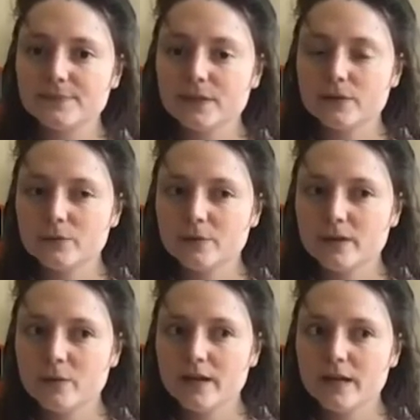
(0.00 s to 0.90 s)
That would be my
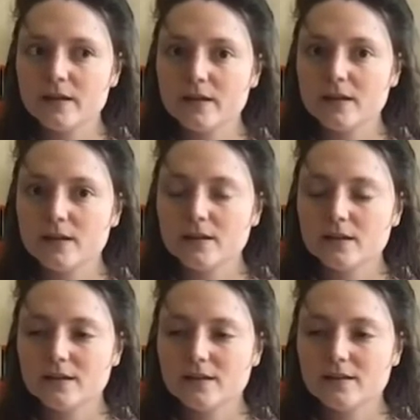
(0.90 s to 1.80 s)
way.
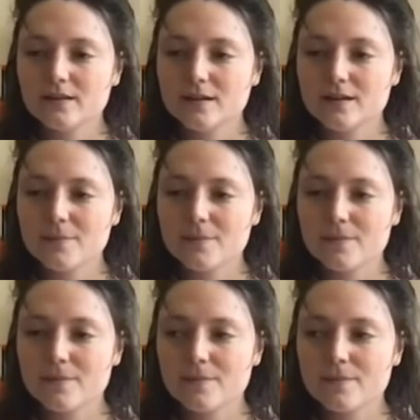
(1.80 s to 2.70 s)

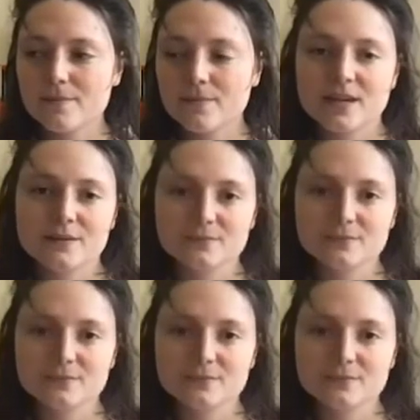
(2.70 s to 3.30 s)
Um, yeah.